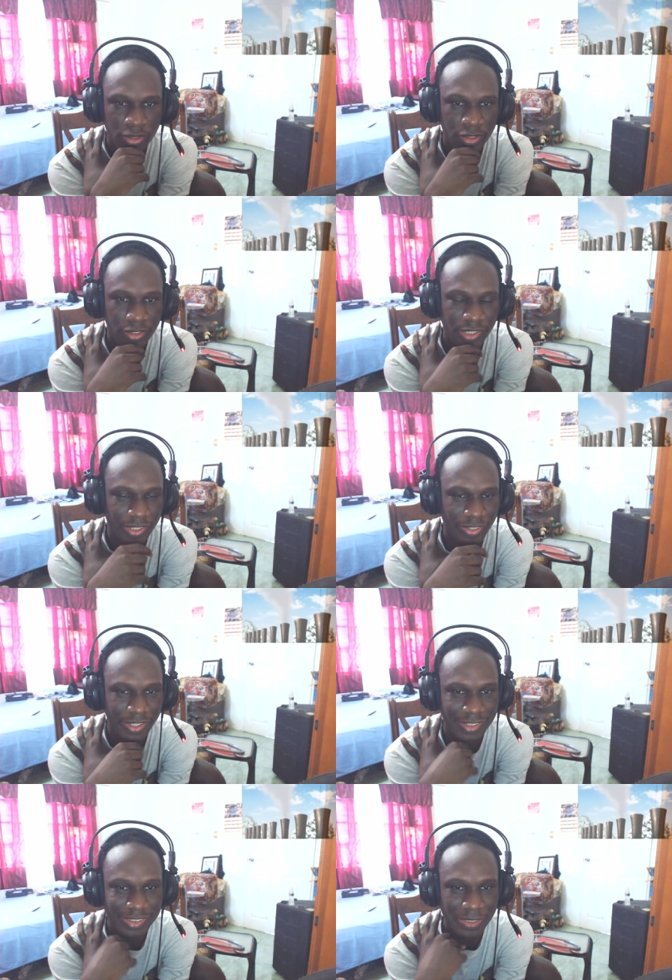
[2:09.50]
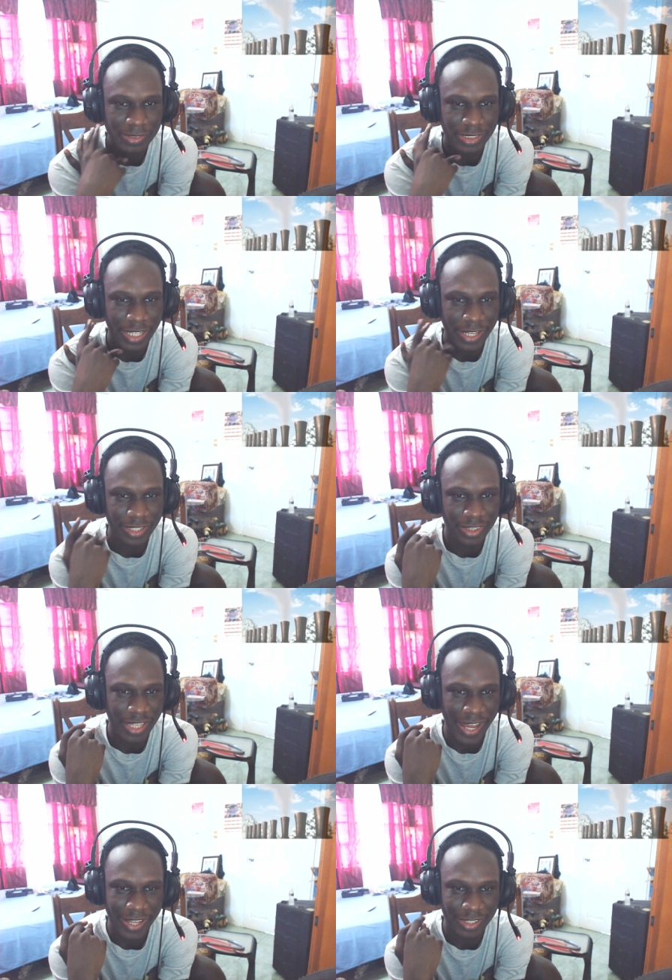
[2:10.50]
Yeah, okay. It seems like
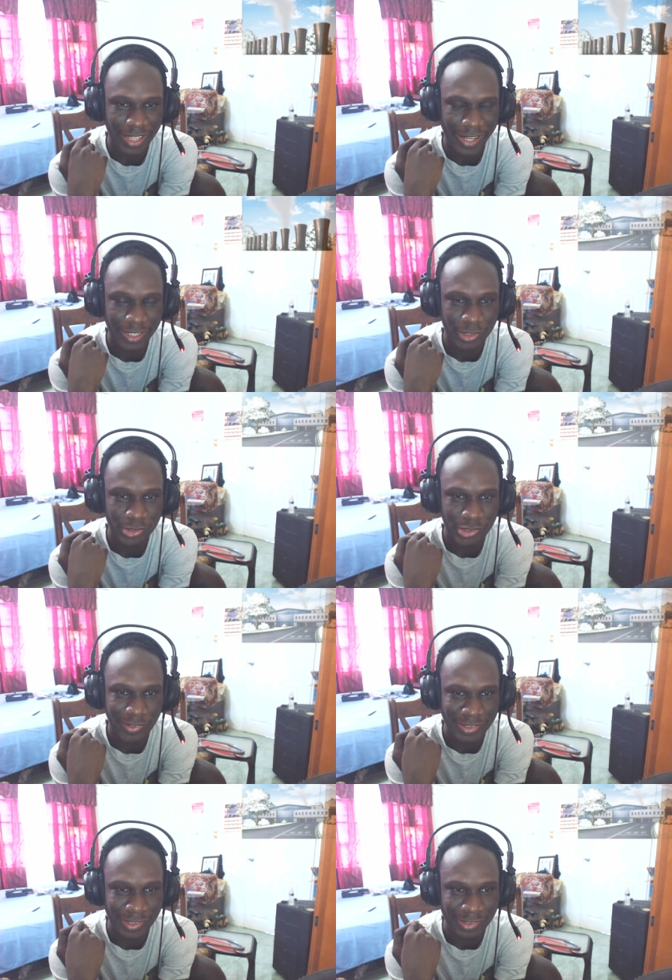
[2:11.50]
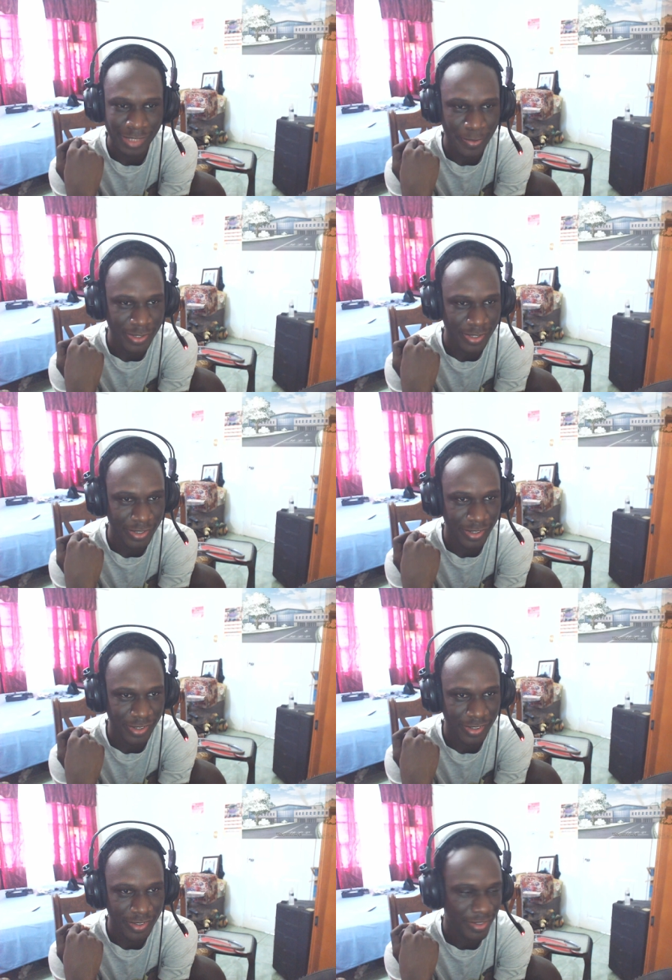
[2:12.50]
like like Inotori is the type to